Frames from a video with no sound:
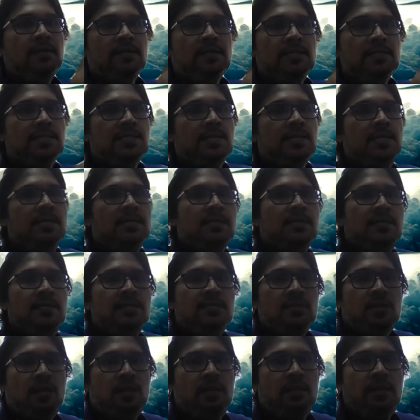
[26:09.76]
a consultant
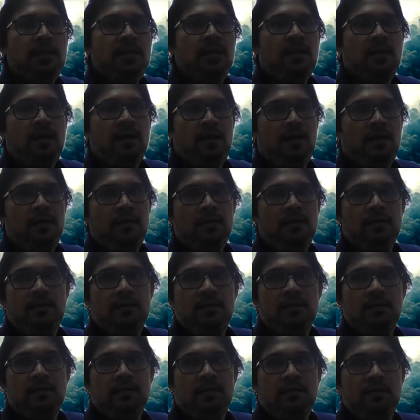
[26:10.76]
is not that hard.
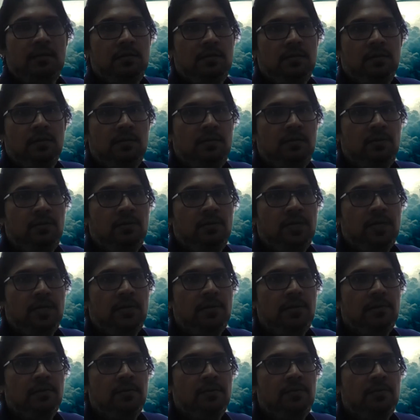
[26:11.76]
You
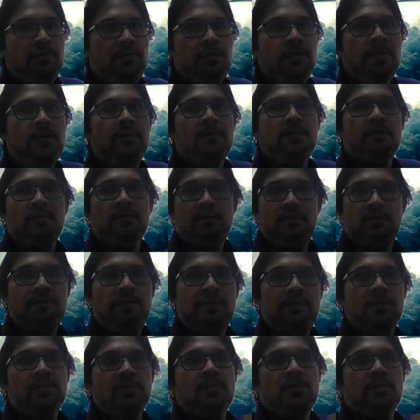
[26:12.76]
can do it in a very